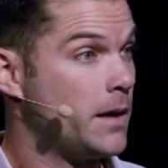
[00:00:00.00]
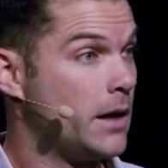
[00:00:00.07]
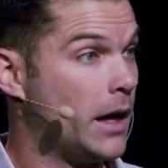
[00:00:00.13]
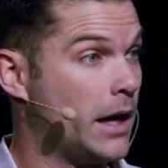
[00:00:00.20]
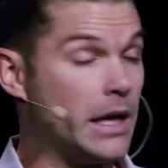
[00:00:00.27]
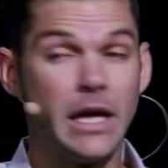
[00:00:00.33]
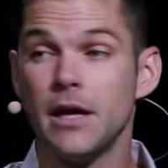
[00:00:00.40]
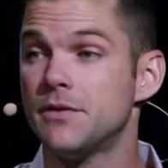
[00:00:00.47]

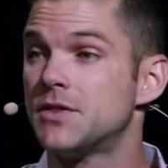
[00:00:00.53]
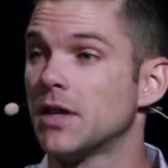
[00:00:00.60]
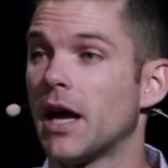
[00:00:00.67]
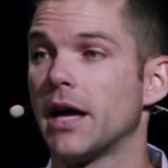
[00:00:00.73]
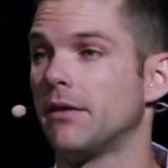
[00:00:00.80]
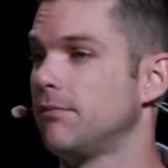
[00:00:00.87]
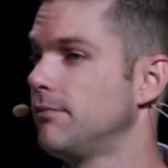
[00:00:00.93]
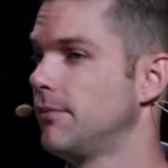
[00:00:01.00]
And Eve's
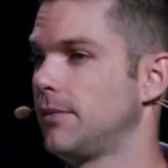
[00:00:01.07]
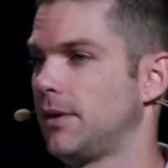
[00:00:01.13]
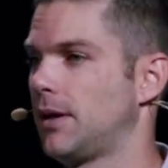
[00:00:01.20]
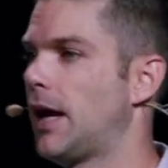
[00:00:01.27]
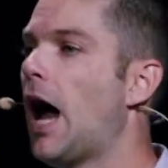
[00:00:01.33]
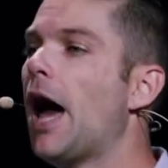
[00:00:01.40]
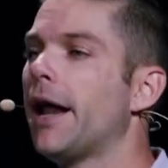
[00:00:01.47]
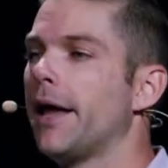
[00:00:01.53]
like,
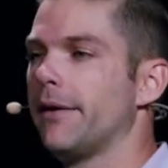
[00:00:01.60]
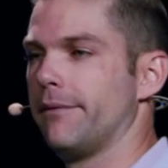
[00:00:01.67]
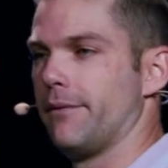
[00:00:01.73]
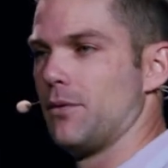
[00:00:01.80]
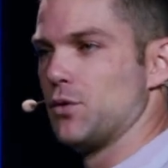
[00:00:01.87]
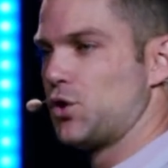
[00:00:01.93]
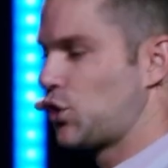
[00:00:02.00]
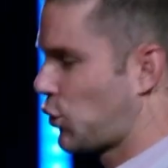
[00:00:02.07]
Got it.
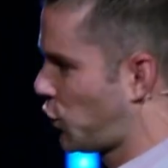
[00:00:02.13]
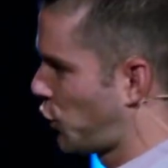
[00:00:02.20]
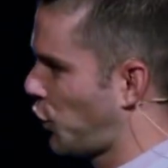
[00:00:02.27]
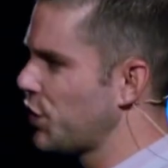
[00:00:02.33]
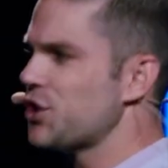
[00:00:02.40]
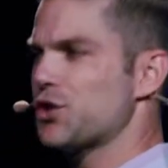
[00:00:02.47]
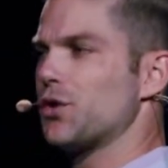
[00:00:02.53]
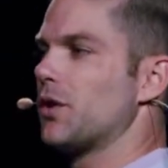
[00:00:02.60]

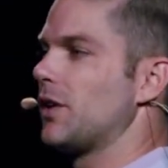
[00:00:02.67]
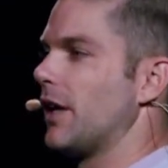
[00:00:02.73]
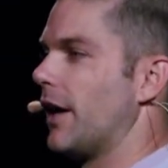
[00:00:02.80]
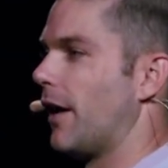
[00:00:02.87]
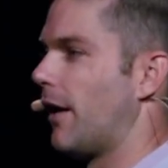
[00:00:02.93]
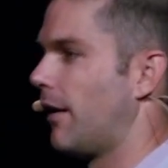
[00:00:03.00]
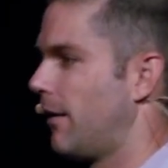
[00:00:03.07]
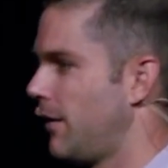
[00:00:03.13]
crystal
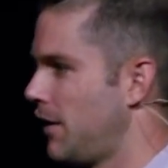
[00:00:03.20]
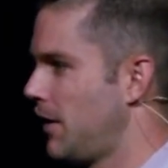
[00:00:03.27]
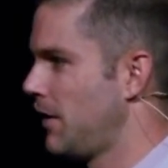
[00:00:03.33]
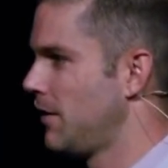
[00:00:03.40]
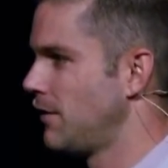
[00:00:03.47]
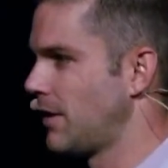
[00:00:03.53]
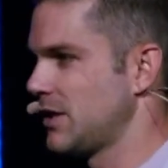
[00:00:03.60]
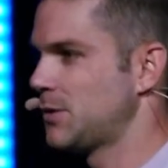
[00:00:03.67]
clear.
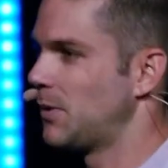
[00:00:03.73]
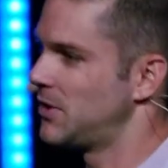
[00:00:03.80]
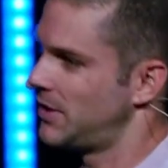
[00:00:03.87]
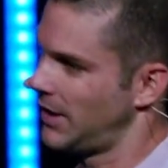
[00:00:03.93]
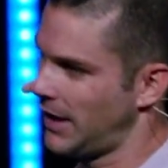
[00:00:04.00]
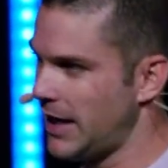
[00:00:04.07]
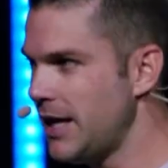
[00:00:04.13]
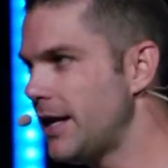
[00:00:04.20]
Not supposed
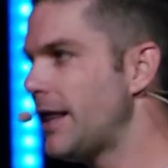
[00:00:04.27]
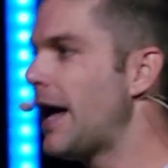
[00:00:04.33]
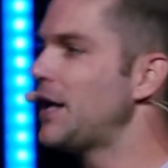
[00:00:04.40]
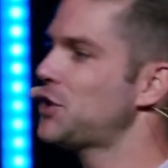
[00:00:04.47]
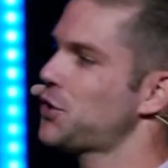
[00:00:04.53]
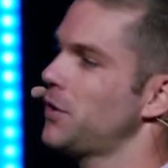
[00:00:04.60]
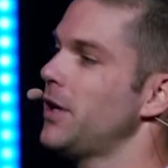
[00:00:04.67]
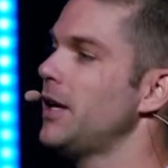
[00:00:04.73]
to eat of that
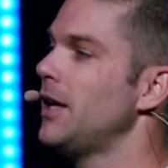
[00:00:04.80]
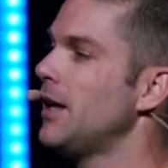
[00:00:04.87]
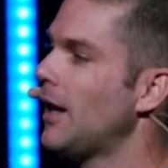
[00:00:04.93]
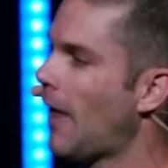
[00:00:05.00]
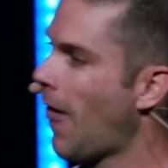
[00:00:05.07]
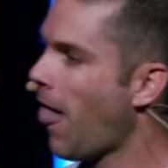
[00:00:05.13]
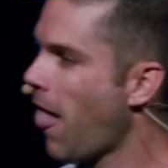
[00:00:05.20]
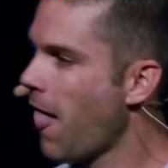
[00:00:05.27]
tree
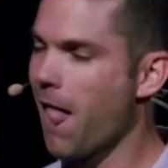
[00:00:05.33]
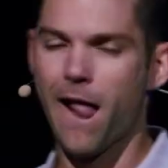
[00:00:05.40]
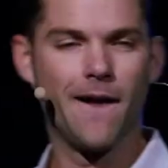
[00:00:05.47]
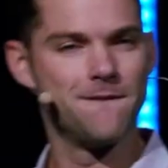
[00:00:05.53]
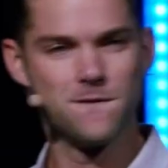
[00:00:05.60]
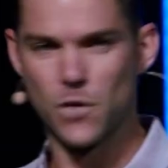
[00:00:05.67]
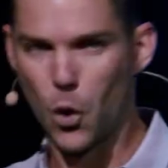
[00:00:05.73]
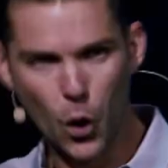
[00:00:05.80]

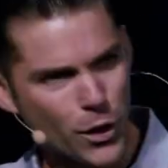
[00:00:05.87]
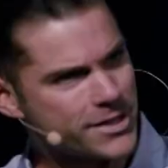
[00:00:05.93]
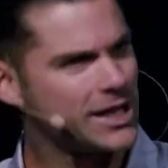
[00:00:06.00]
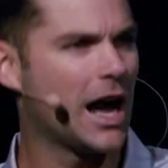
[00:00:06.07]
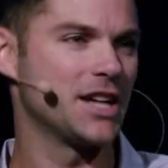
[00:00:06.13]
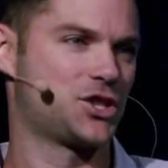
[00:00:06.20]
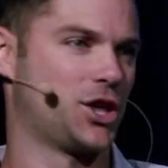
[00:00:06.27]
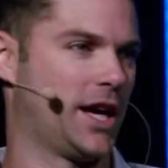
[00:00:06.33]
or
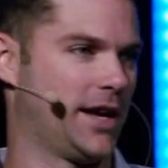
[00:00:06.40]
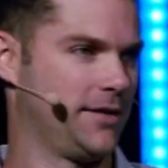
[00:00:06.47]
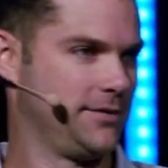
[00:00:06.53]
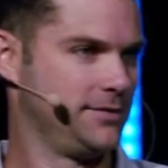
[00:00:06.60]
touch it.